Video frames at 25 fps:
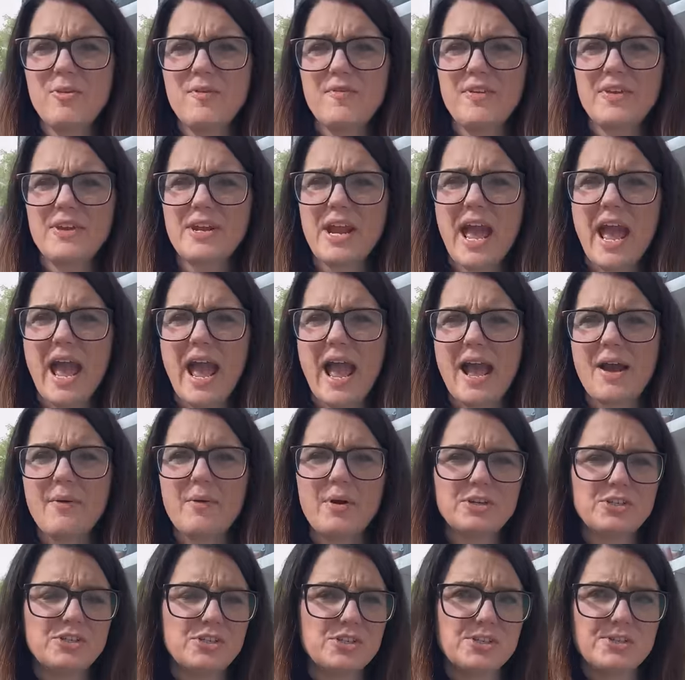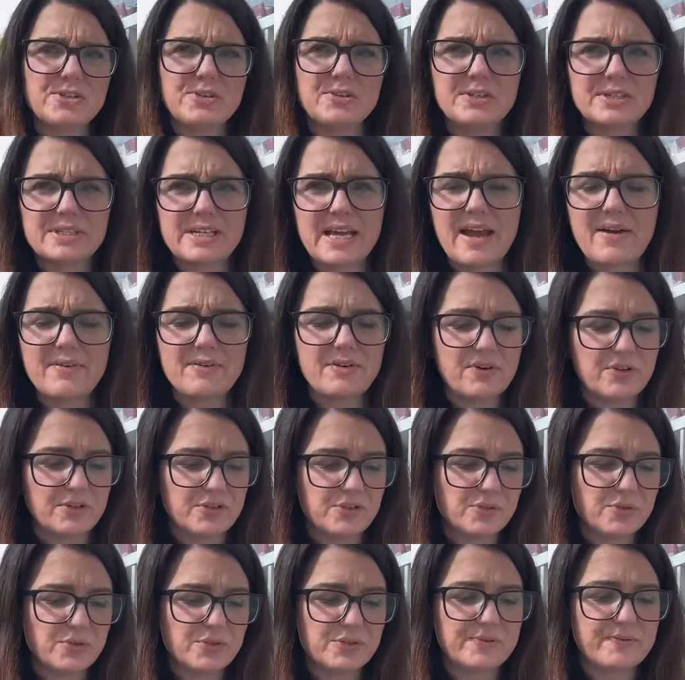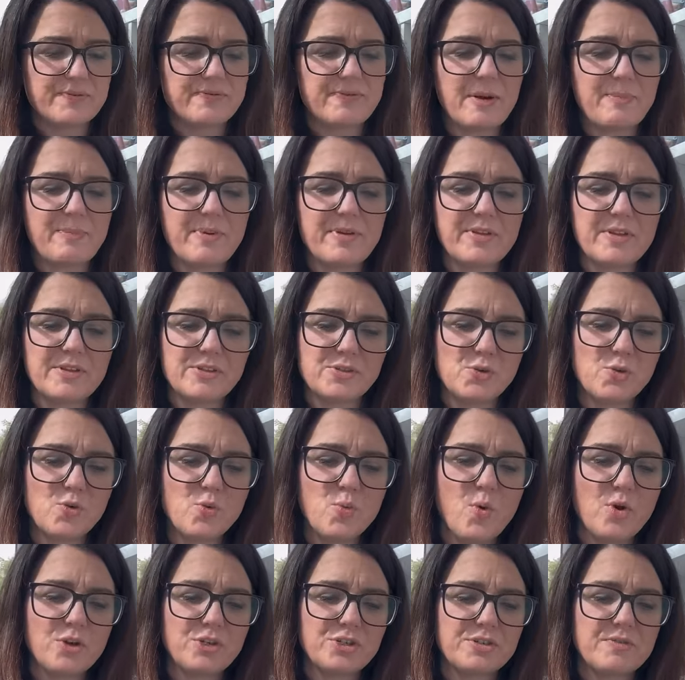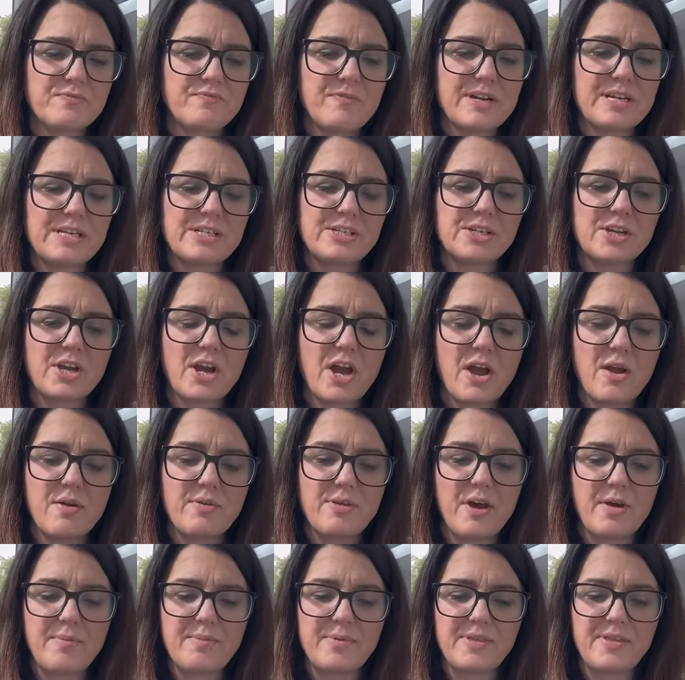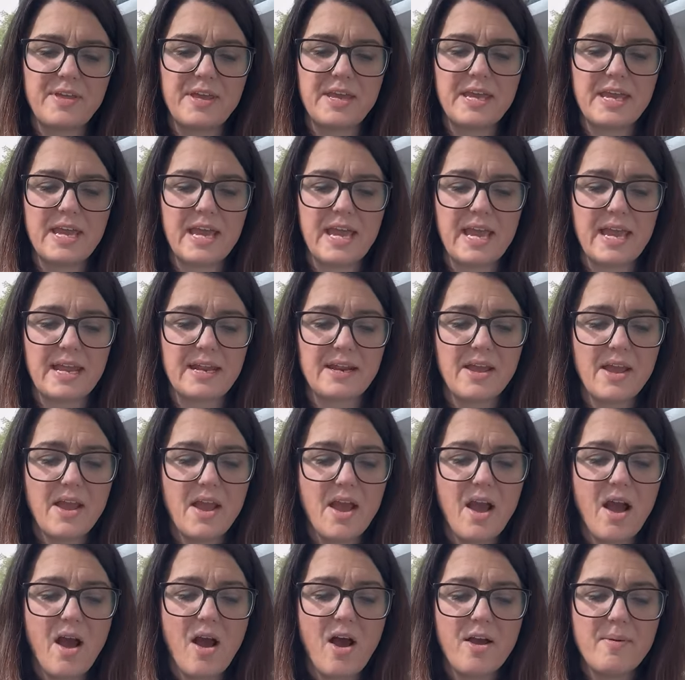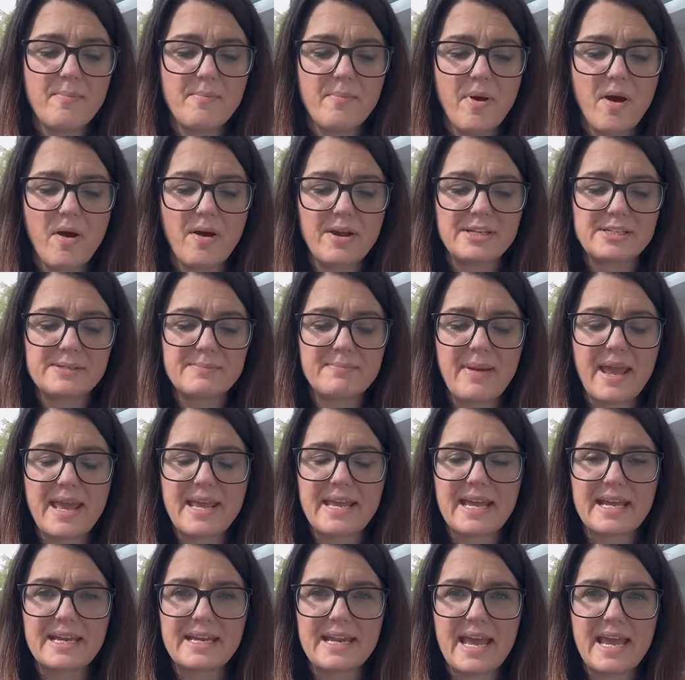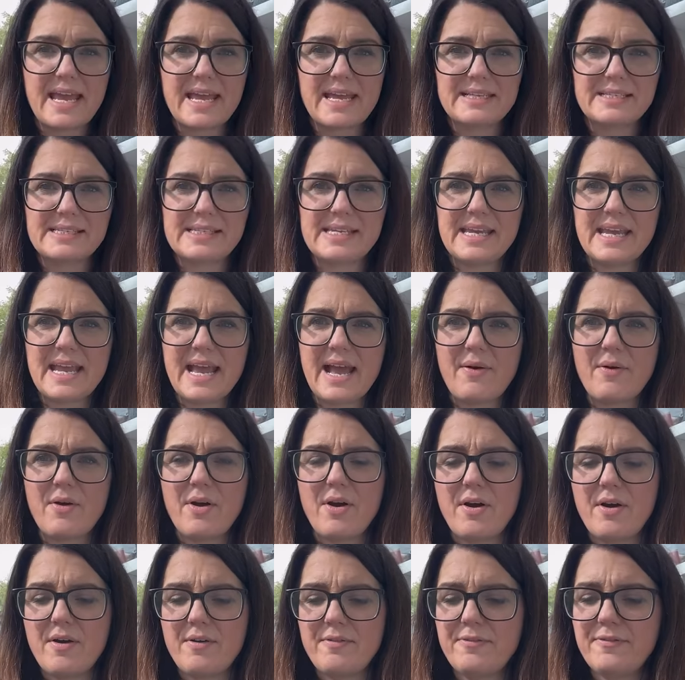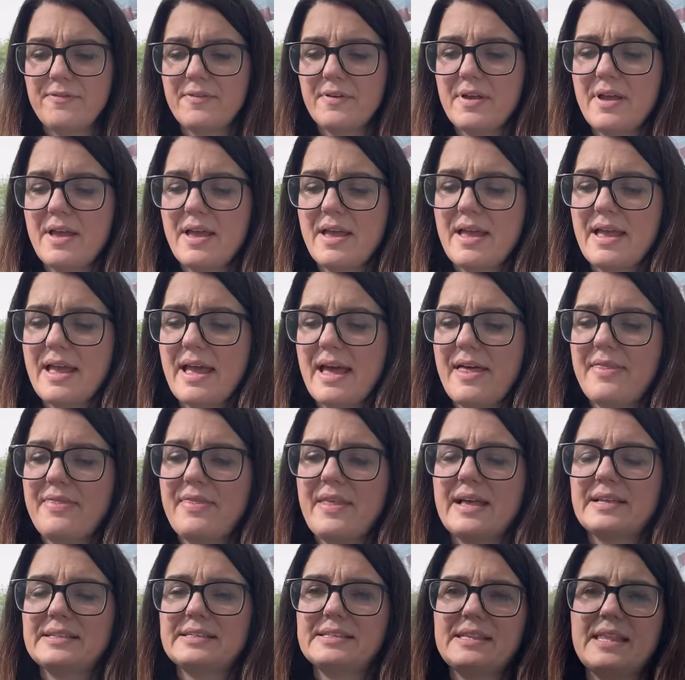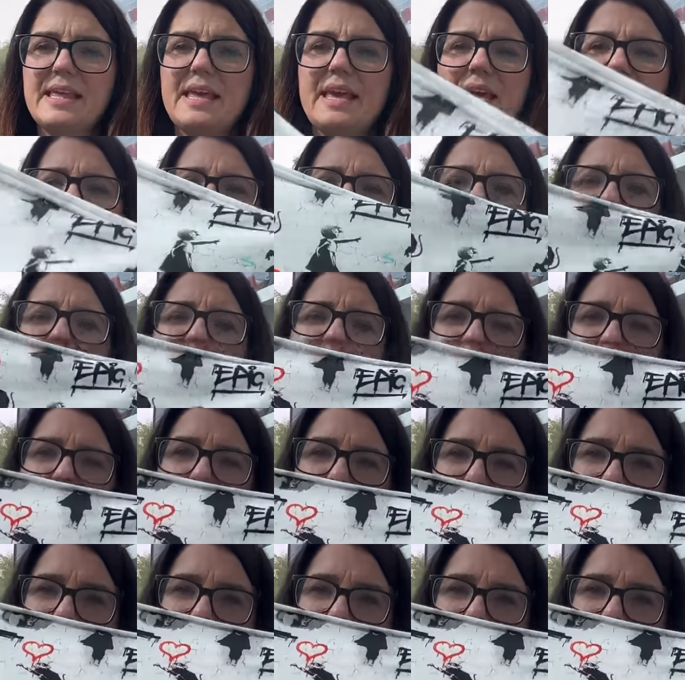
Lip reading: with you now, I just looked down and I saw some fabric that's all washed and ready to go that I'm thinking I might make a Naya tee out of, and that's this.